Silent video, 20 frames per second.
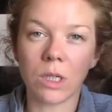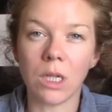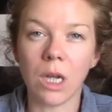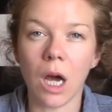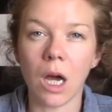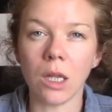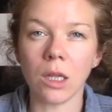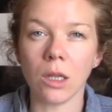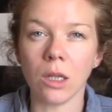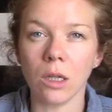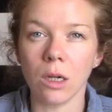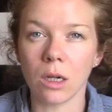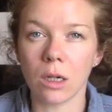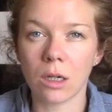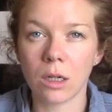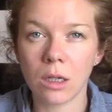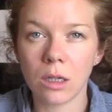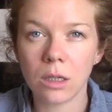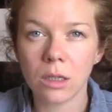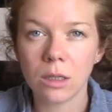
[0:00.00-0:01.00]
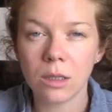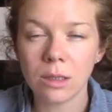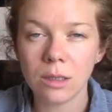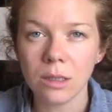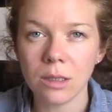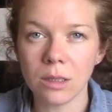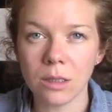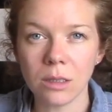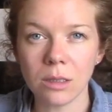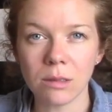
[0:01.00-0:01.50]
not look
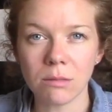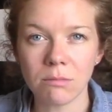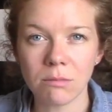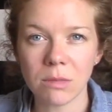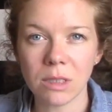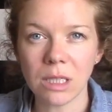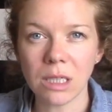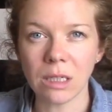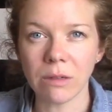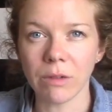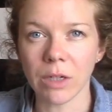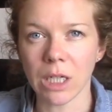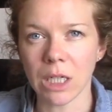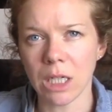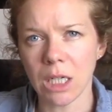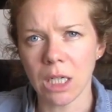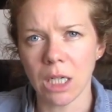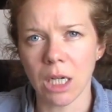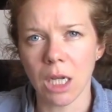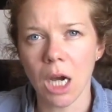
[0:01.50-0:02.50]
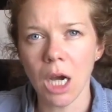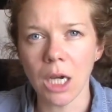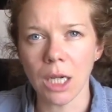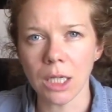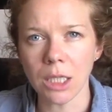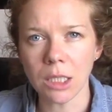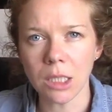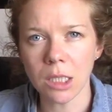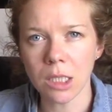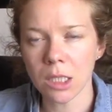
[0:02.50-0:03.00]
even in
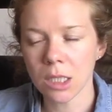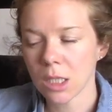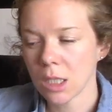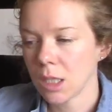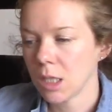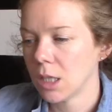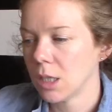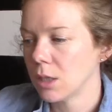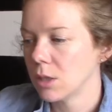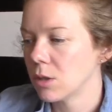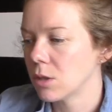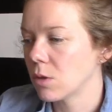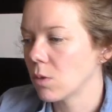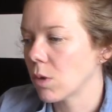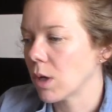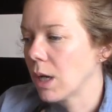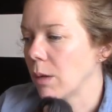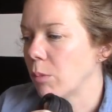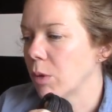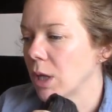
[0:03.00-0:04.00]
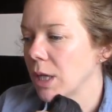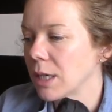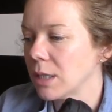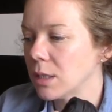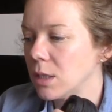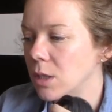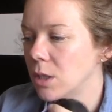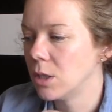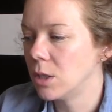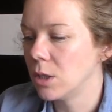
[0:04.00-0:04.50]
height. So what I plan
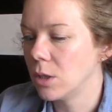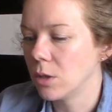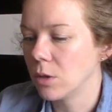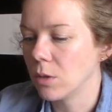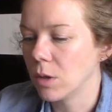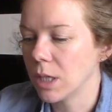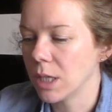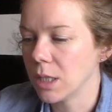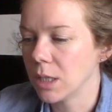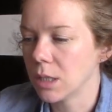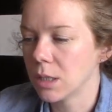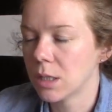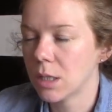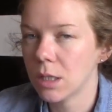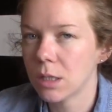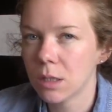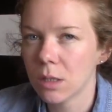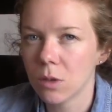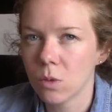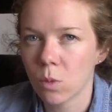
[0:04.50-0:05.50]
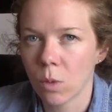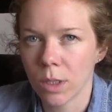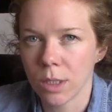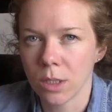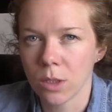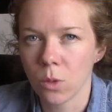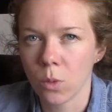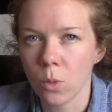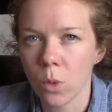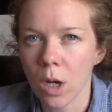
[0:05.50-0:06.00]
to do is, this is 1
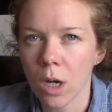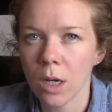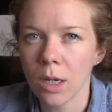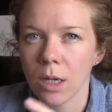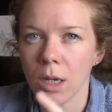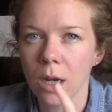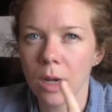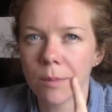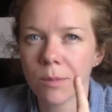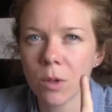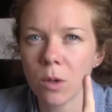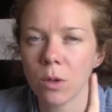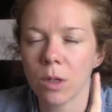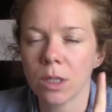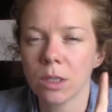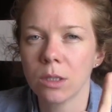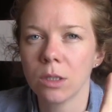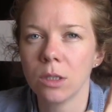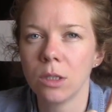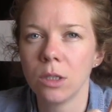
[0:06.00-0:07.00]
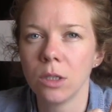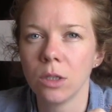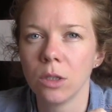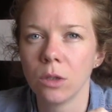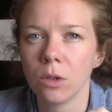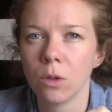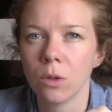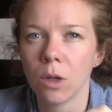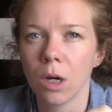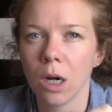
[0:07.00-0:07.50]
to 1, I'm going to
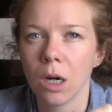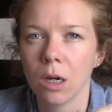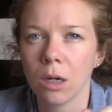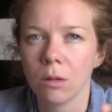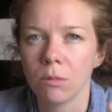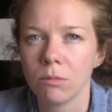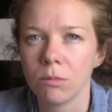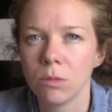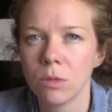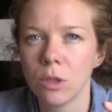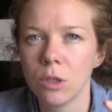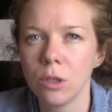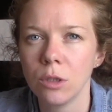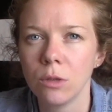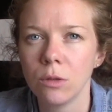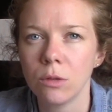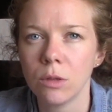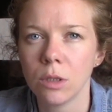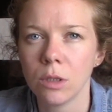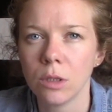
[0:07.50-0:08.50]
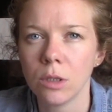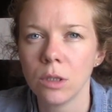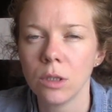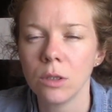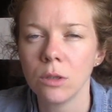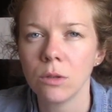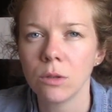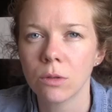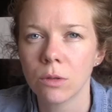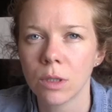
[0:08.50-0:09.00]
do 2 to
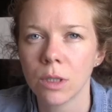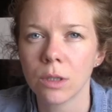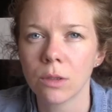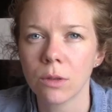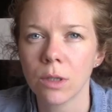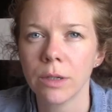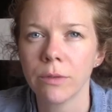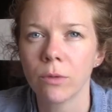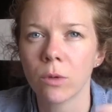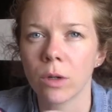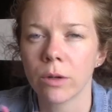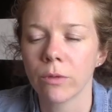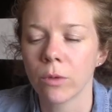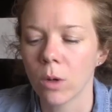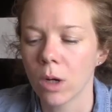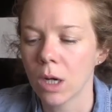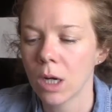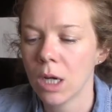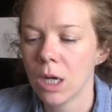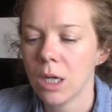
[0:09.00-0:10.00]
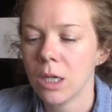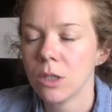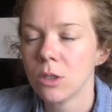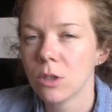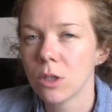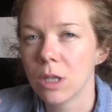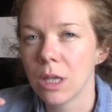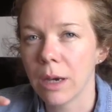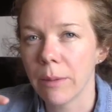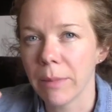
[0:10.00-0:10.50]
2, 3 to 3, 4 to 4,
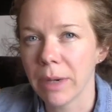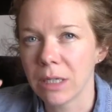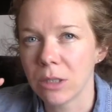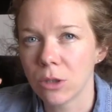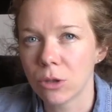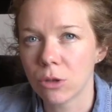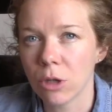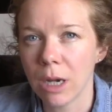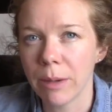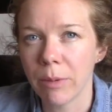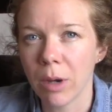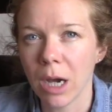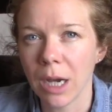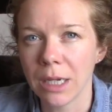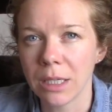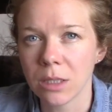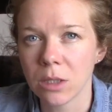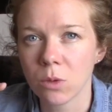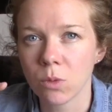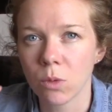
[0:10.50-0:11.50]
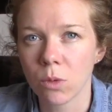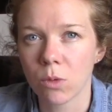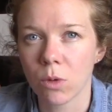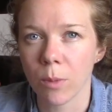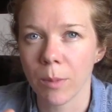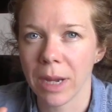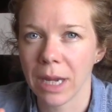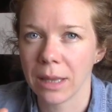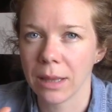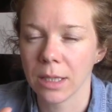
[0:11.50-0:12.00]
so that my stripe heights will
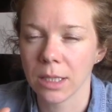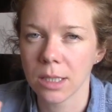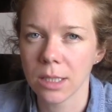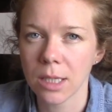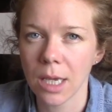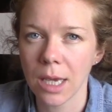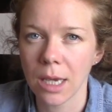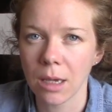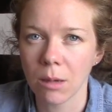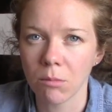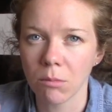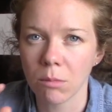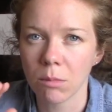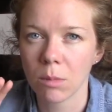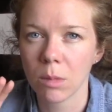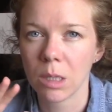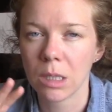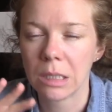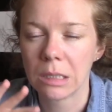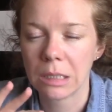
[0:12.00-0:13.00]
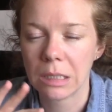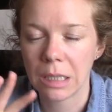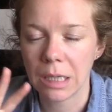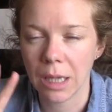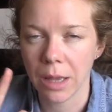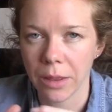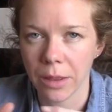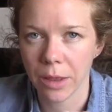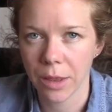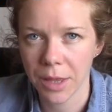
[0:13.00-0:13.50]
remain the same,
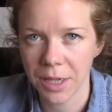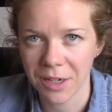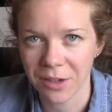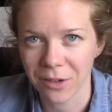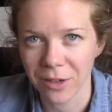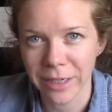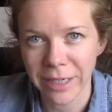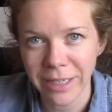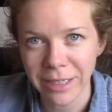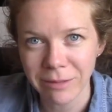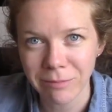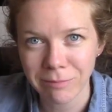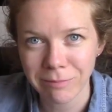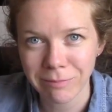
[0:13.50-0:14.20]
in theory,